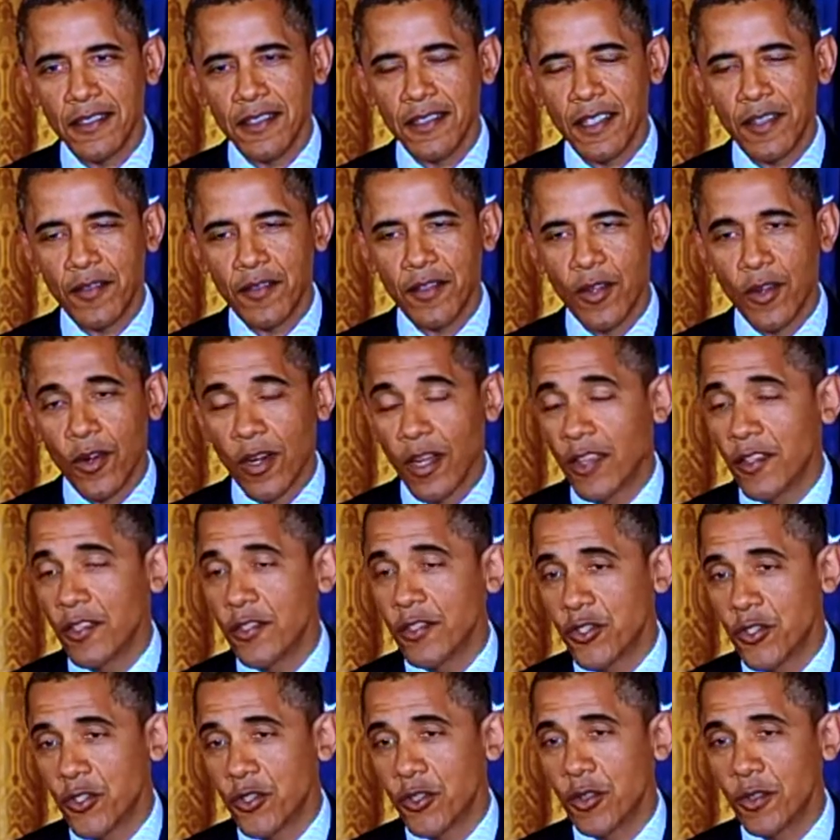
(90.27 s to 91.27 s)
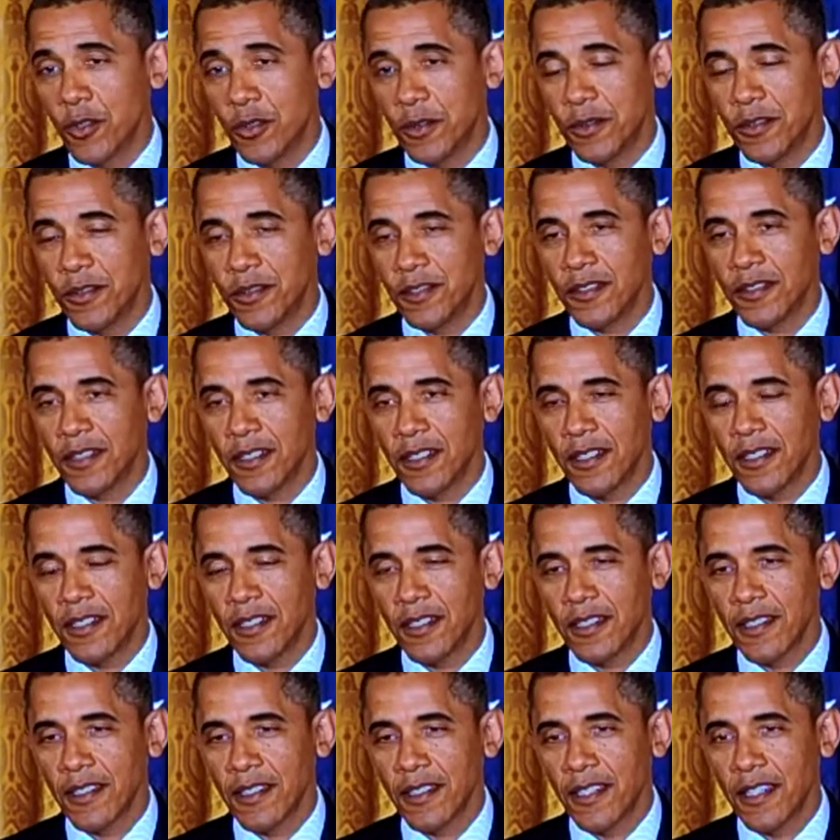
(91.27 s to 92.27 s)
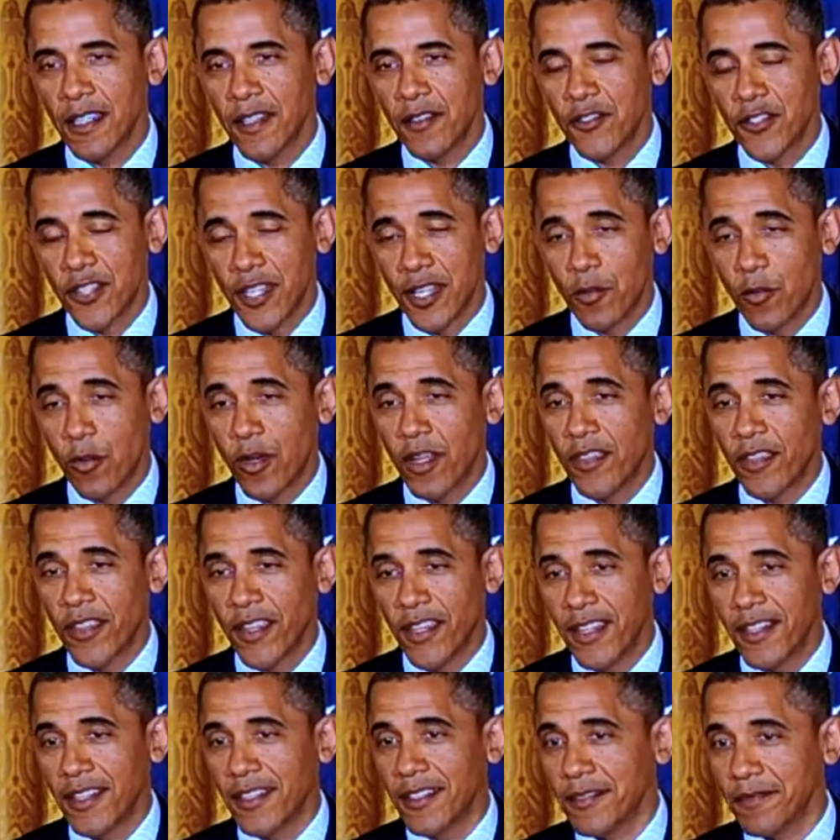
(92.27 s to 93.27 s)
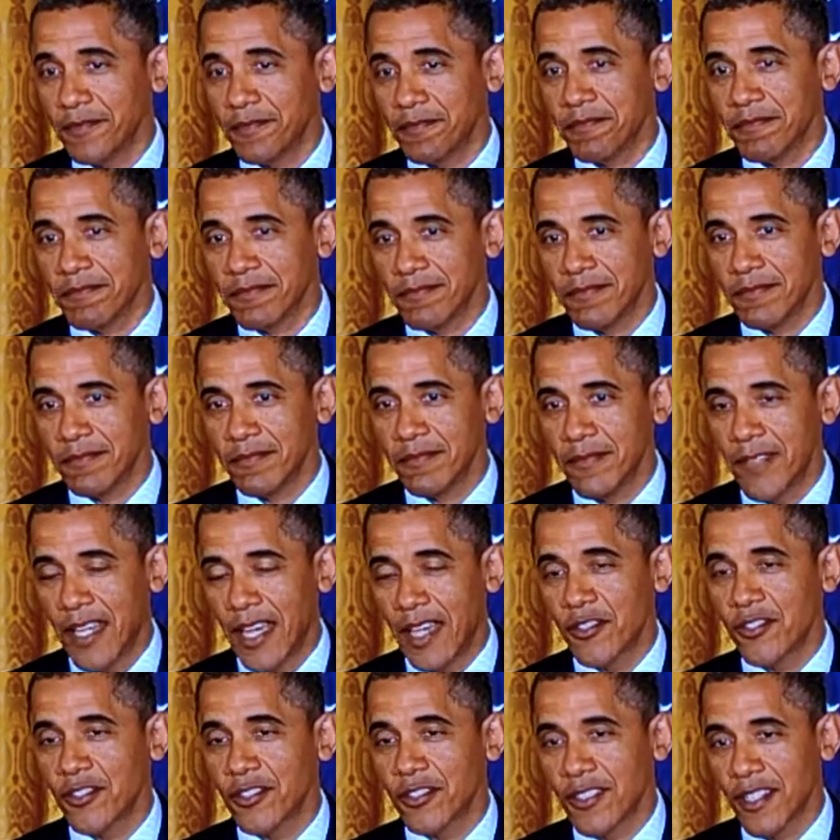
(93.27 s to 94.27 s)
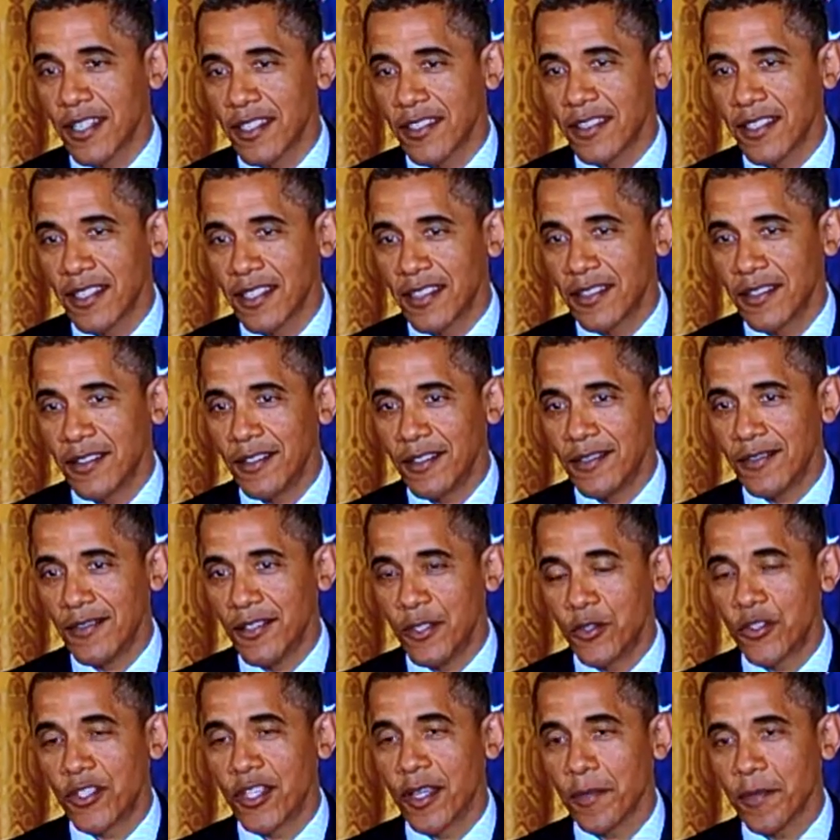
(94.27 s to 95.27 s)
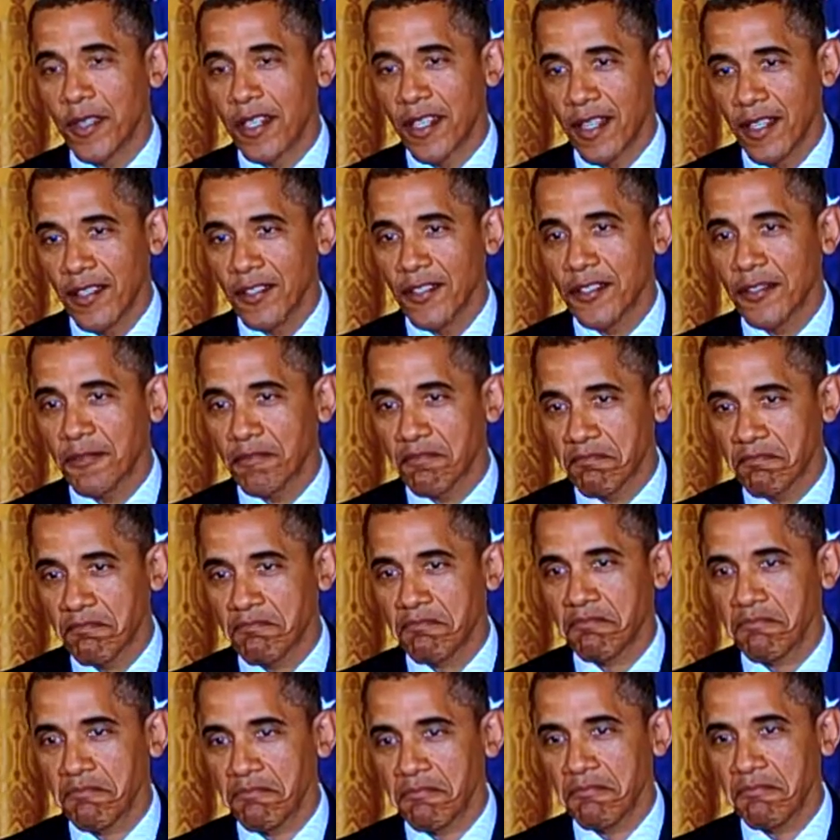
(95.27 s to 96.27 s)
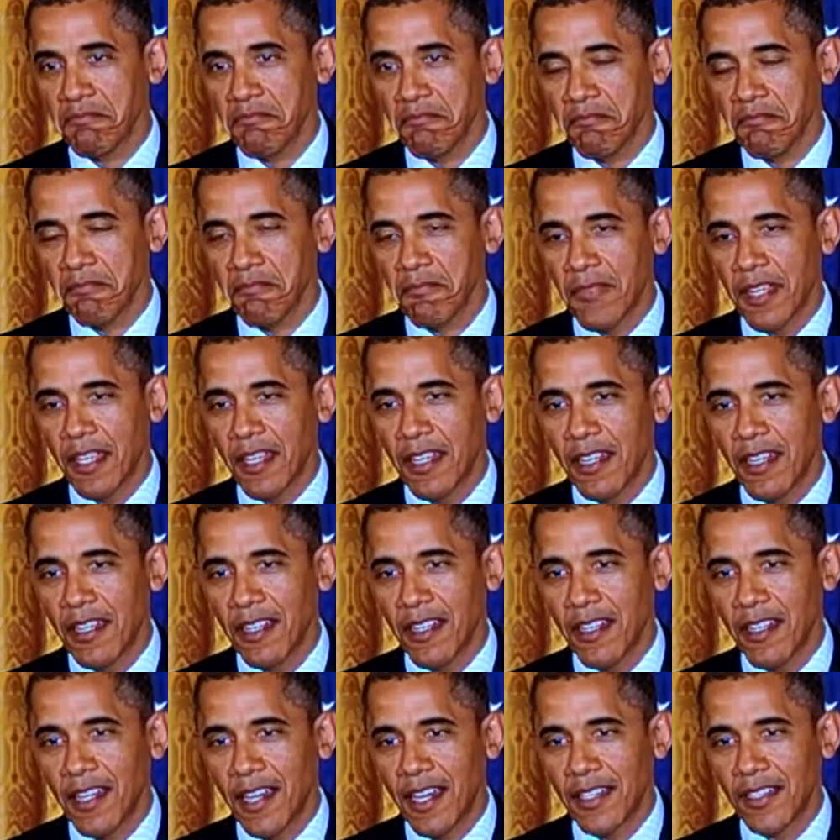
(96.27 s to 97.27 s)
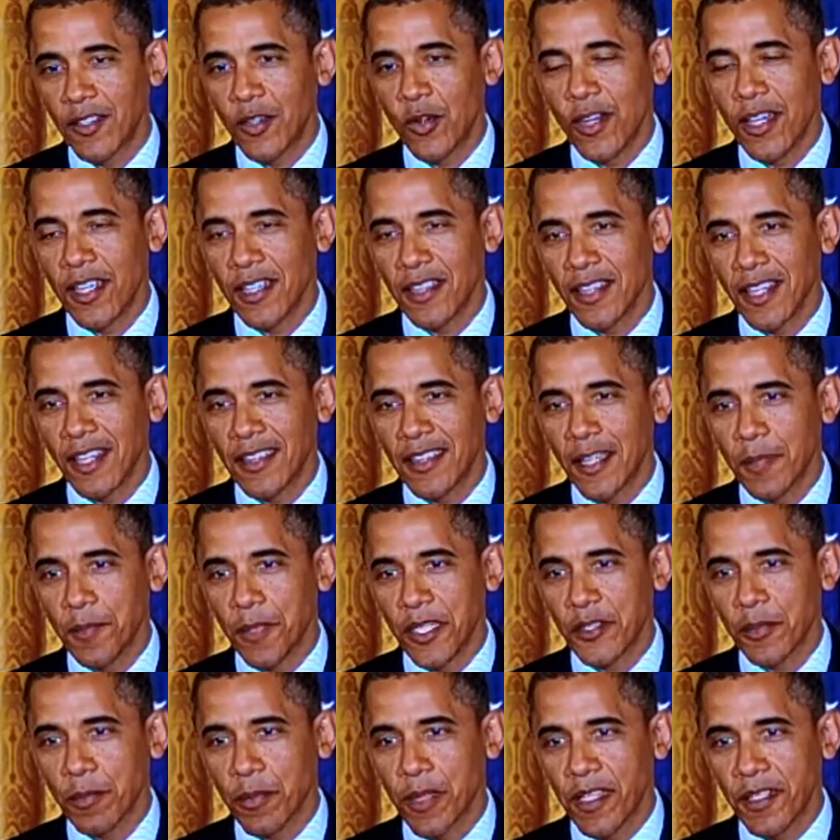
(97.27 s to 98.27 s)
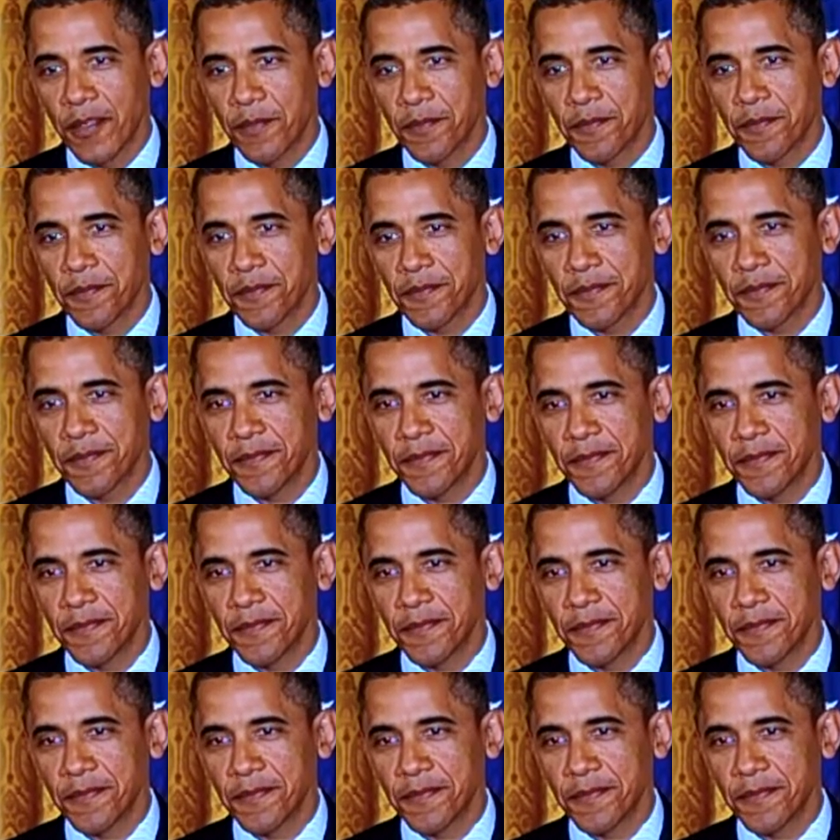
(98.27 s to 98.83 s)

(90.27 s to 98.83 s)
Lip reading: If there are others who have said one thing and now suggest they do something else, then I'd go ahead and let them explain it.